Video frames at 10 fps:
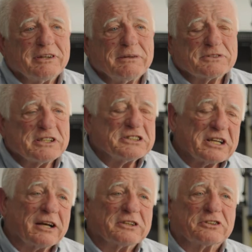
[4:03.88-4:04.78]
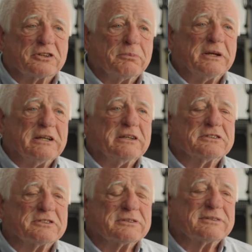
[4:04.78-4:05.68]
Deep Sea Challenger to me
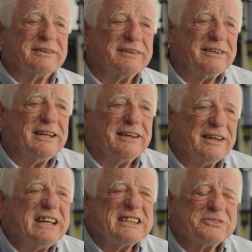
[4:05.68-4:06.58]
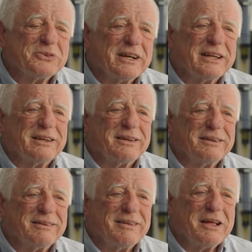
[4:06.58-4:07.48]
is, yeah, it is really a,
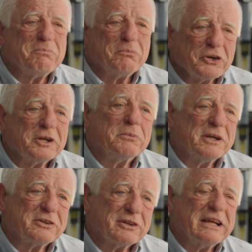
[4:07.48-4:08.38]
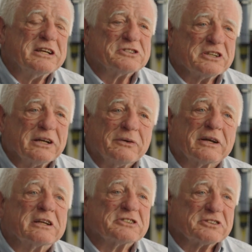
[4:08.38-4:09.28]
a monument to
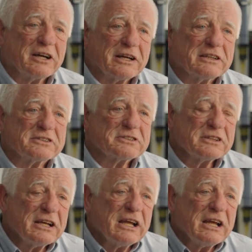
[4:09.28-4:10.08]
engineering and science.